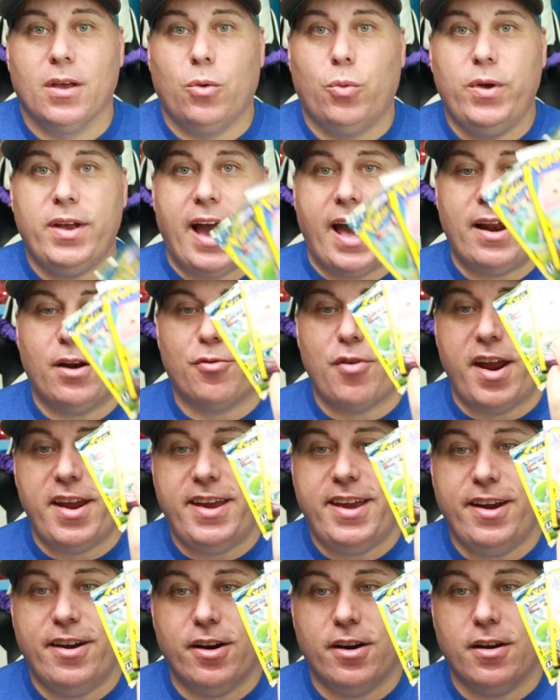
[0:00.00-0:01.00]
We got it right
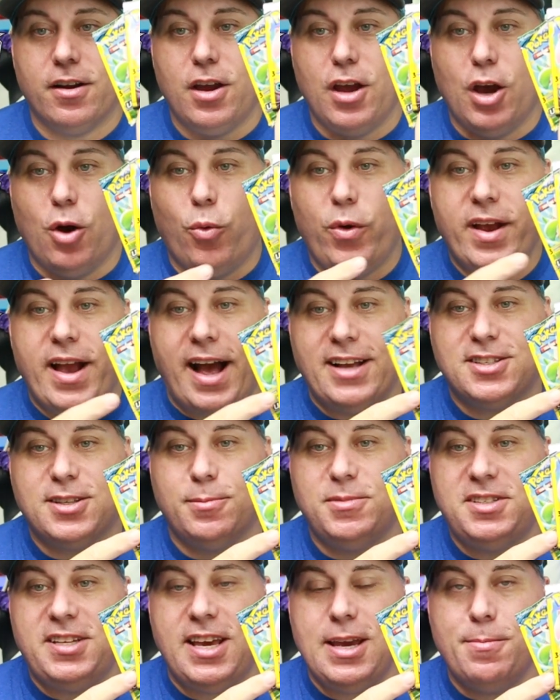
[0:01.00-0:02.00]
here. We got
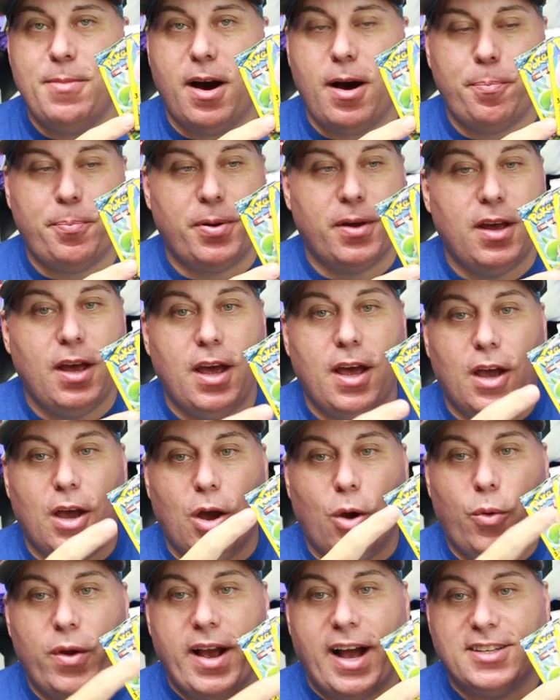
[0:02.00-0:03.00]
some team up,
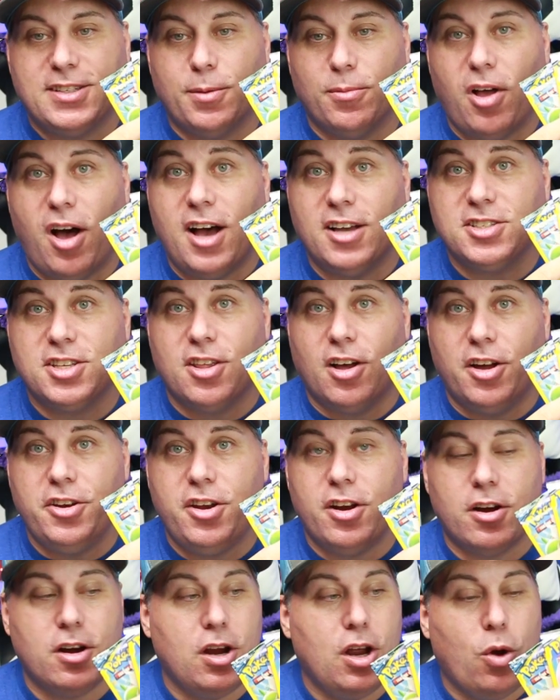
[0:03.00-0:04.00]
we got some Lost
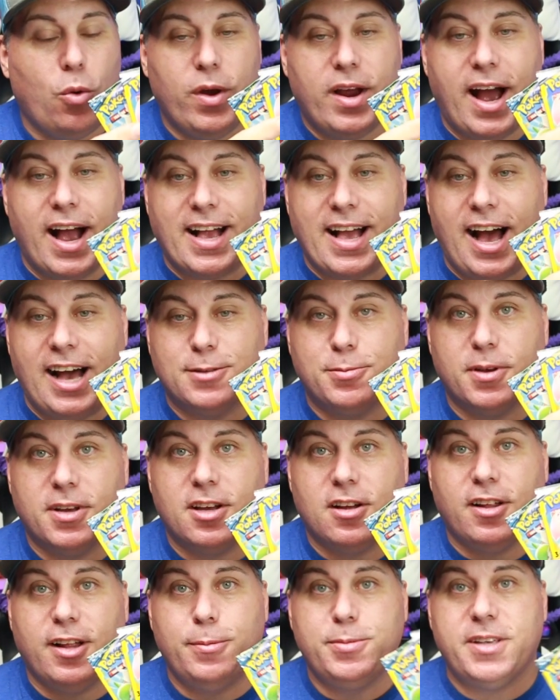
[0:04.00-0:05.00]
Thunder, we got Cosmic
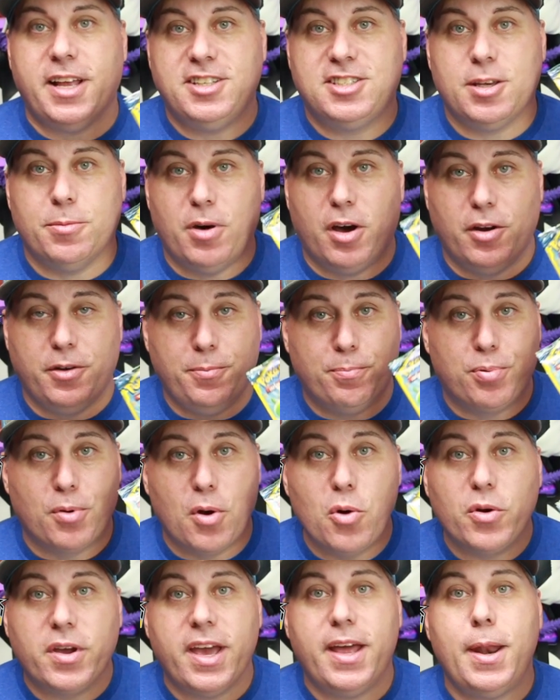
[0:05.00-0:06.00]
Eclipse, and some
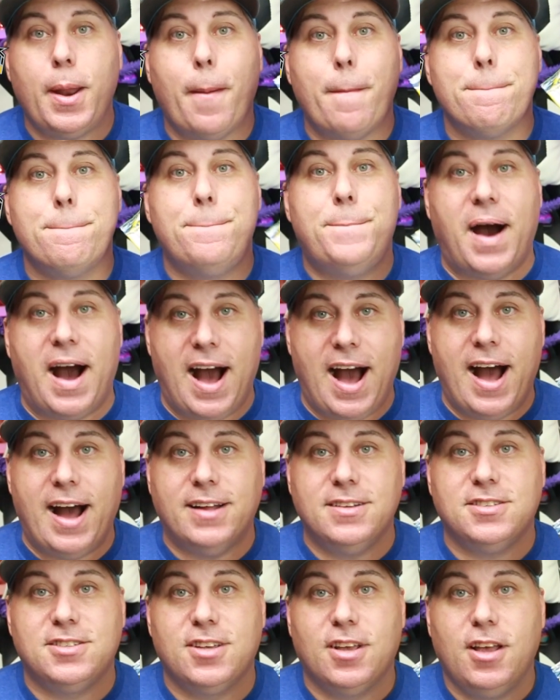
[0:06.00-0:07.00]
Unbroken
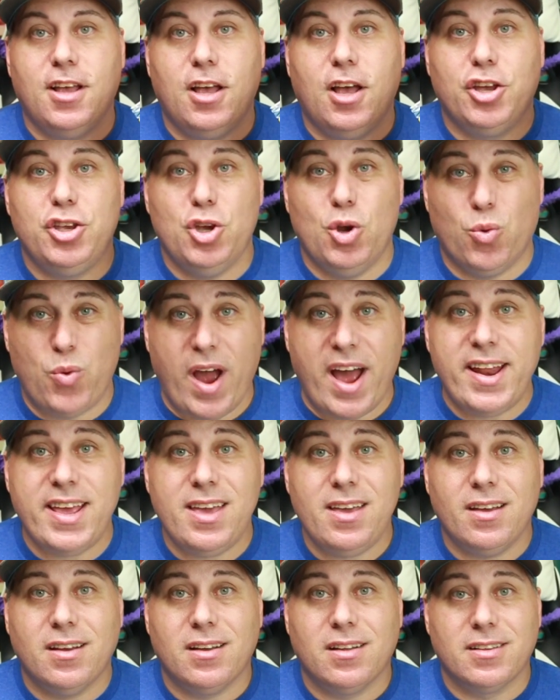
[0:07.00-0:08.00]
Bonds. You
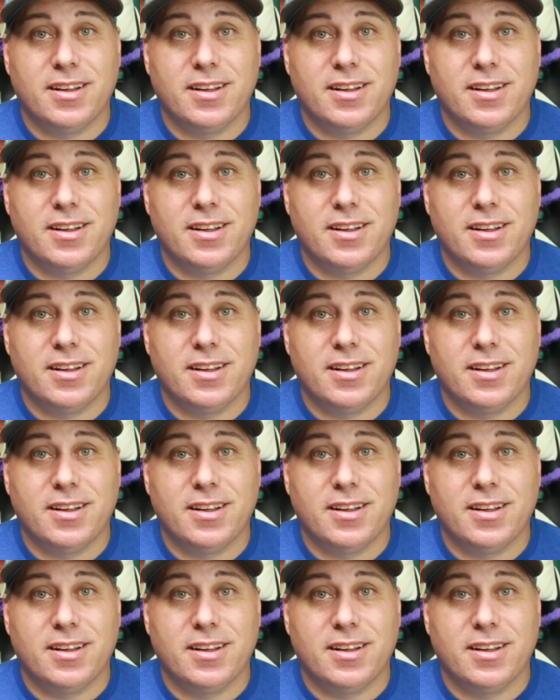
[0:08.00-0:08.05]
ready?